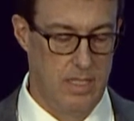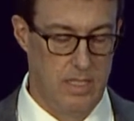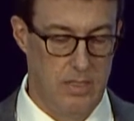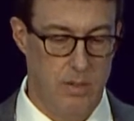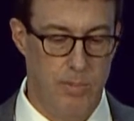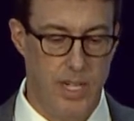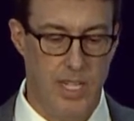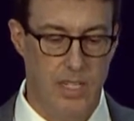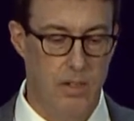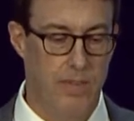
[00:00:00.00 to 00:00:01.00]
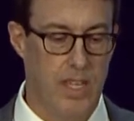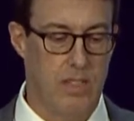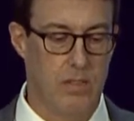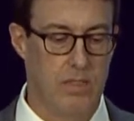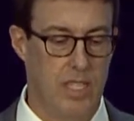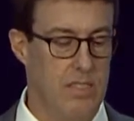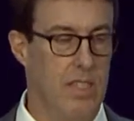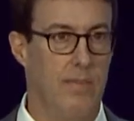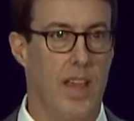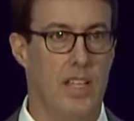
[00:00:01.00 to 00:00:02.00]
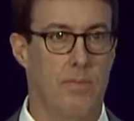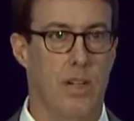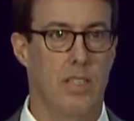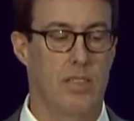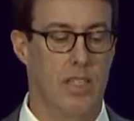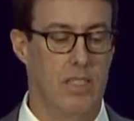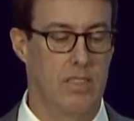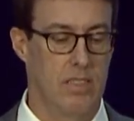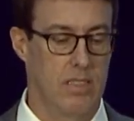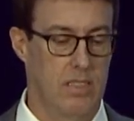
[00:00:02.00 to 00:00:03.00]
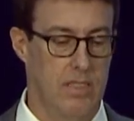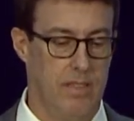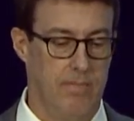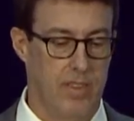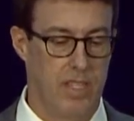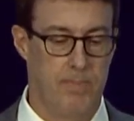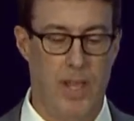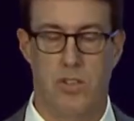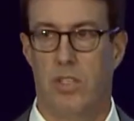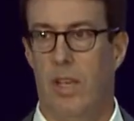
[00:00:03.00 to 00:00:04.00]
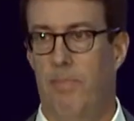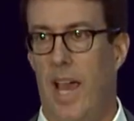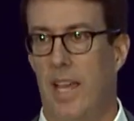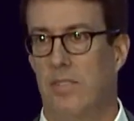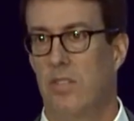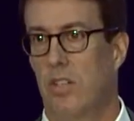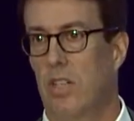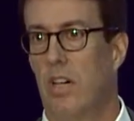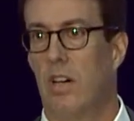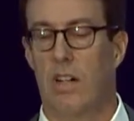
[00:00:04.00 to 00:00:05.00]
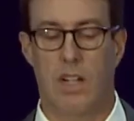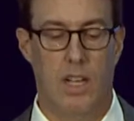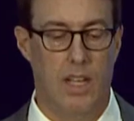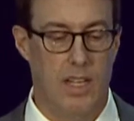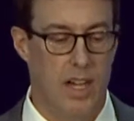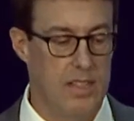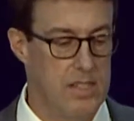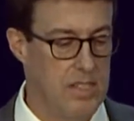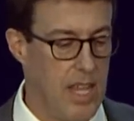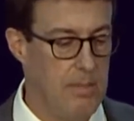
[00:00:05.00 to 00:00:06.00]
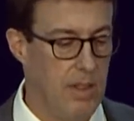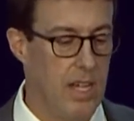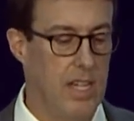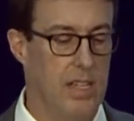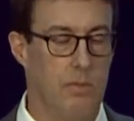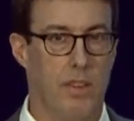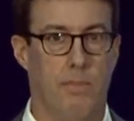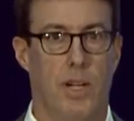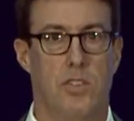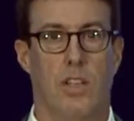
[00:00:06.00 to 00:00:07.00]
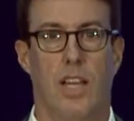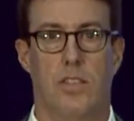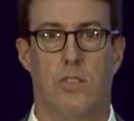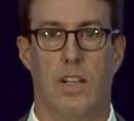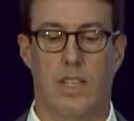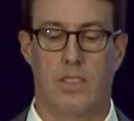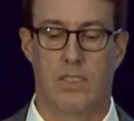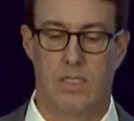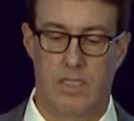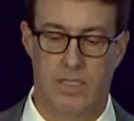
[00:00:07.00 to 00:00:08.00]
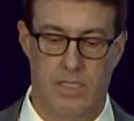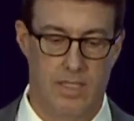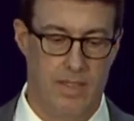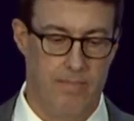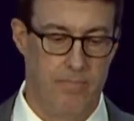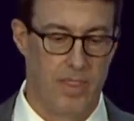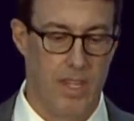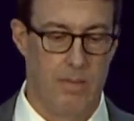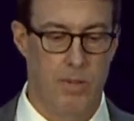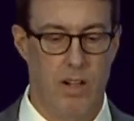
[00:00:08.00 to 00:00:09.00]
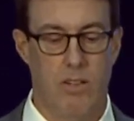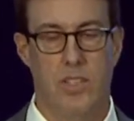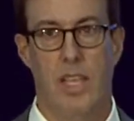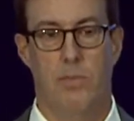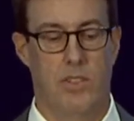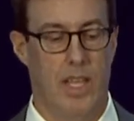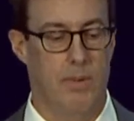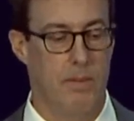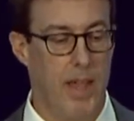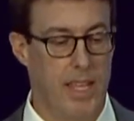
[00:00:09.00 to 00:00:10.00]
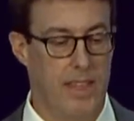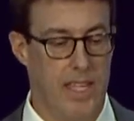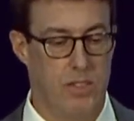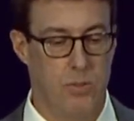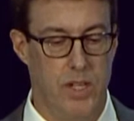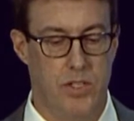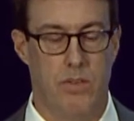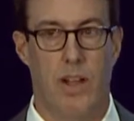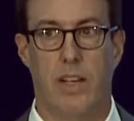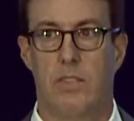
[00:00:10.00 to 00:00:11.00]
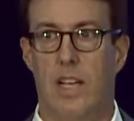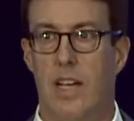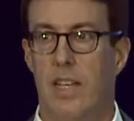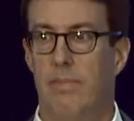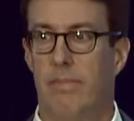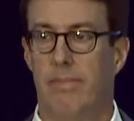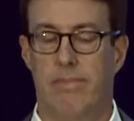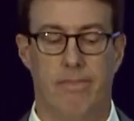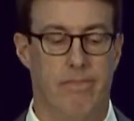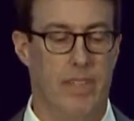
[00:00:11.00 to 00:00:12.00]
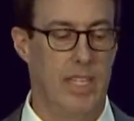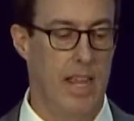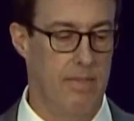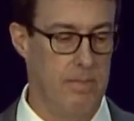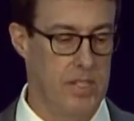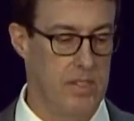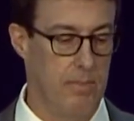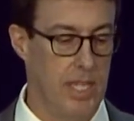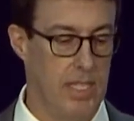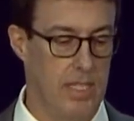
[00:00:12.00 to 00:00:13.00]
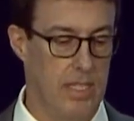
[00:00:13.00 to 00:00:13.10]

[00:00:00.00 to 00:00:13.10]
So bringing in new vehicles isn't a fast process, especially a passenger car on the same line with a bunch of light trucks. But our team was able to make that switch in record time and never miss a beat.